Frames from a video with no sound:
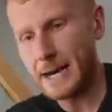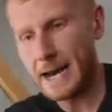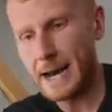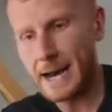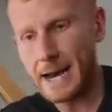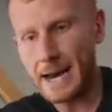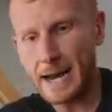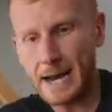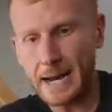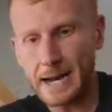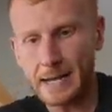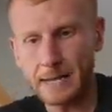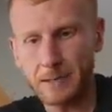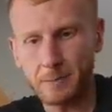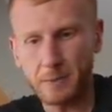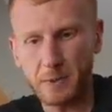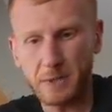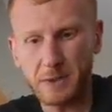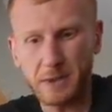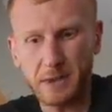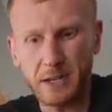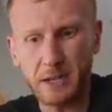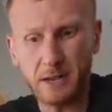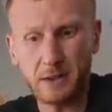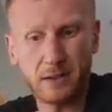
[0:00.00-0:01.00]
And we
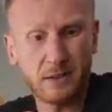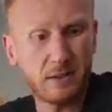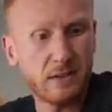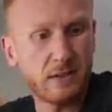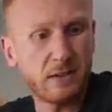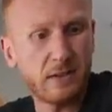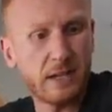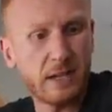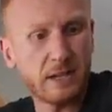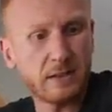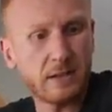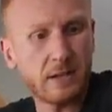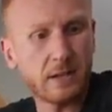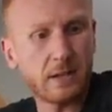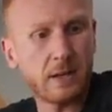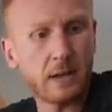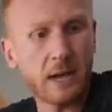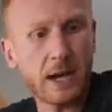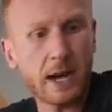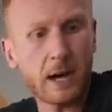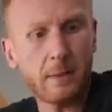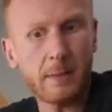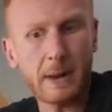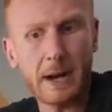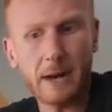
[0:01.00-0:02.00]
think things like
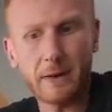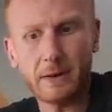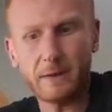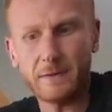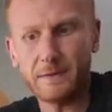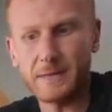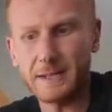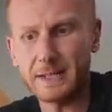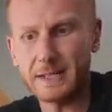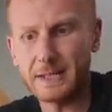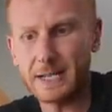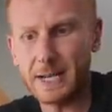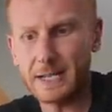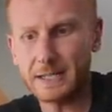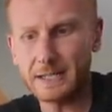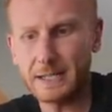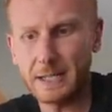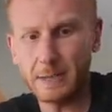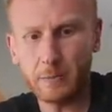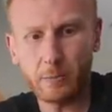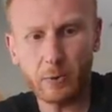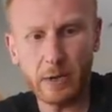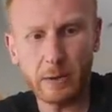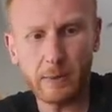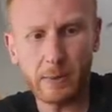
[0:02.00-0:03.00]
cacao powder,
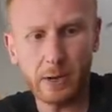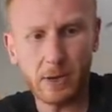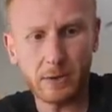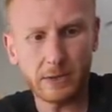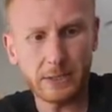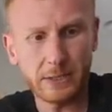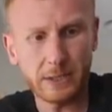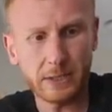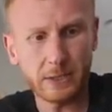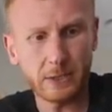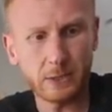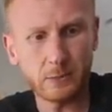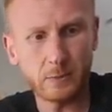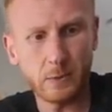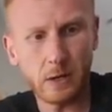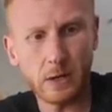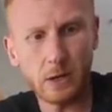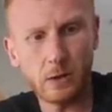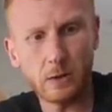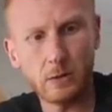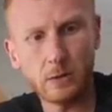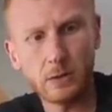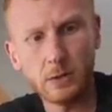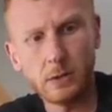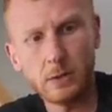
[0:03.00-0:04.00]
fantastic prebiotic as
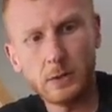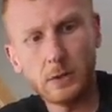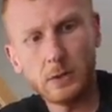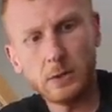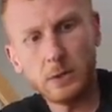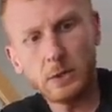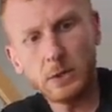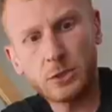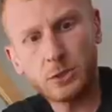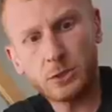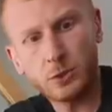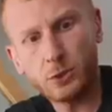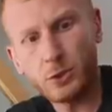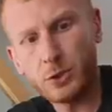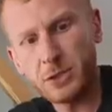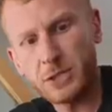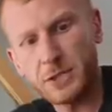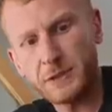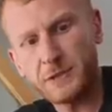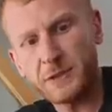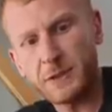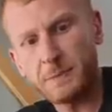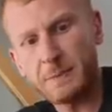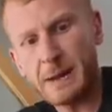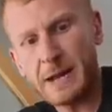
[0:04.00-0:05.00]
well.
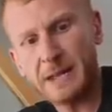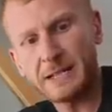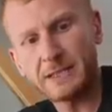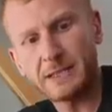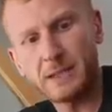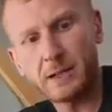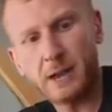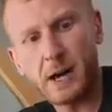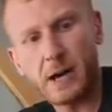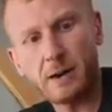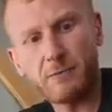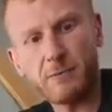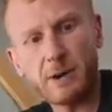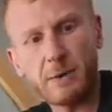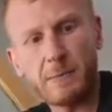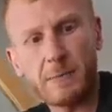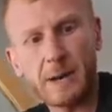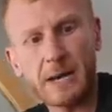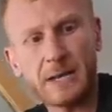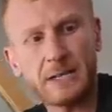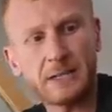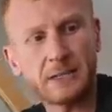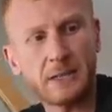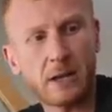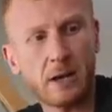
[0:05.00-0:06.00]
Sources for the pasta, going red
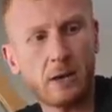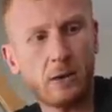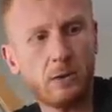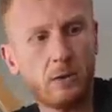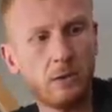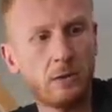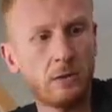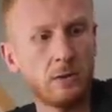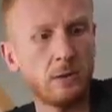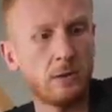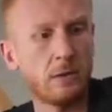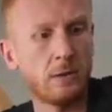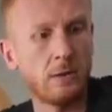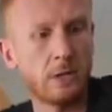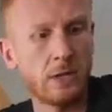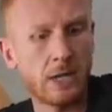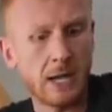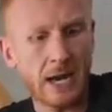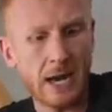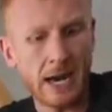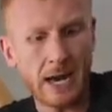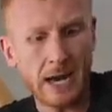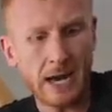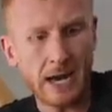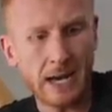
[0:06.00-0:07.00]
pesto.
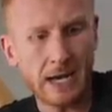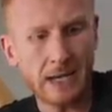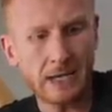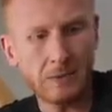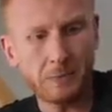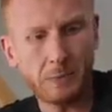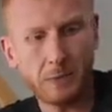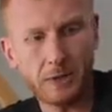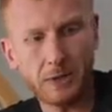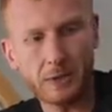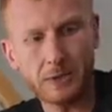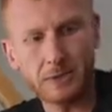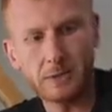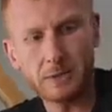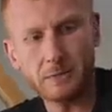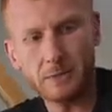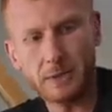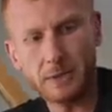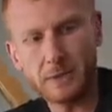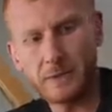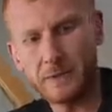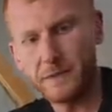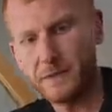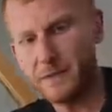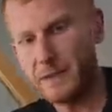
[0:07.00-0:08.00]
And we got some
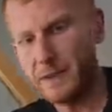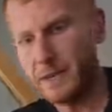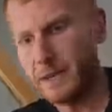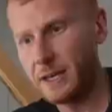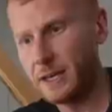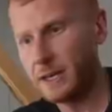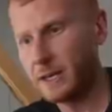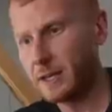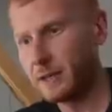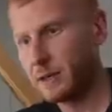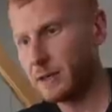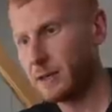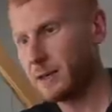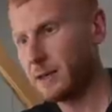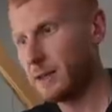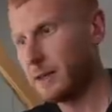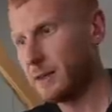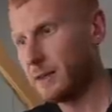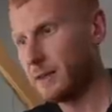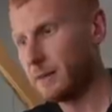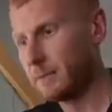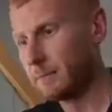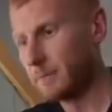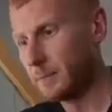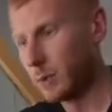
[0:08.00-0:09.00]
kefir
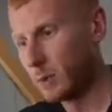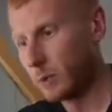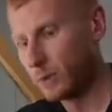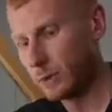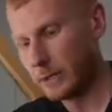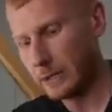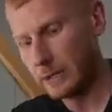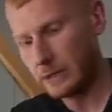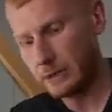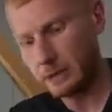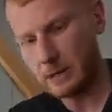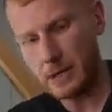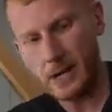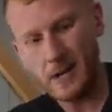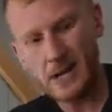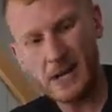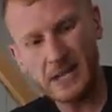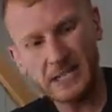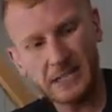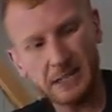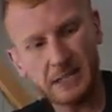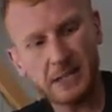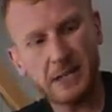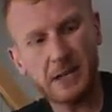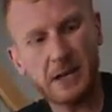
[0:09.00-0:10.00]
in the morning, and
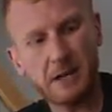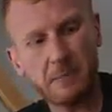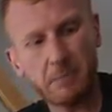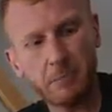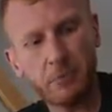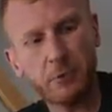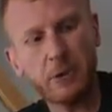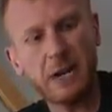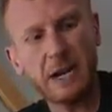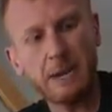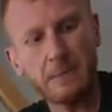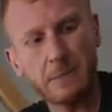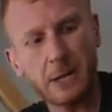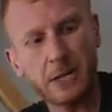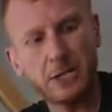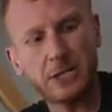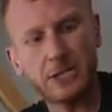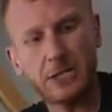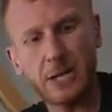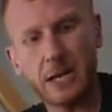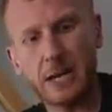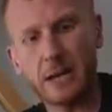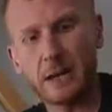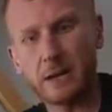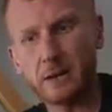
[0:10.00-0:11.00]
that's pretty
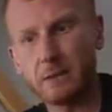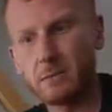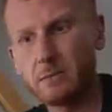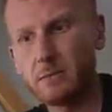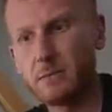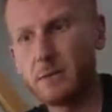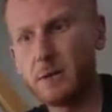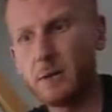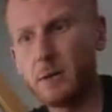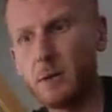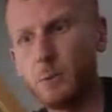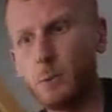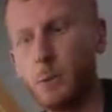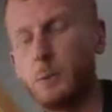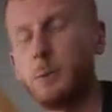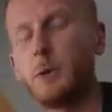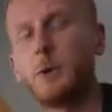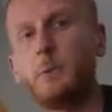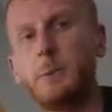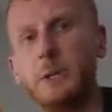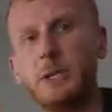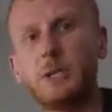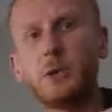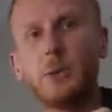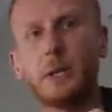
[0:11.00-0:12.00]
much it. We
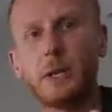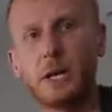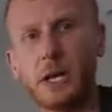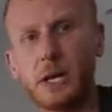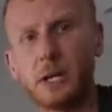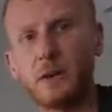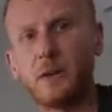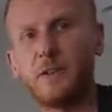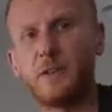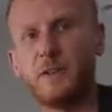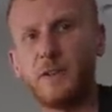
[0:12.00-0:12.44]
will be doing like a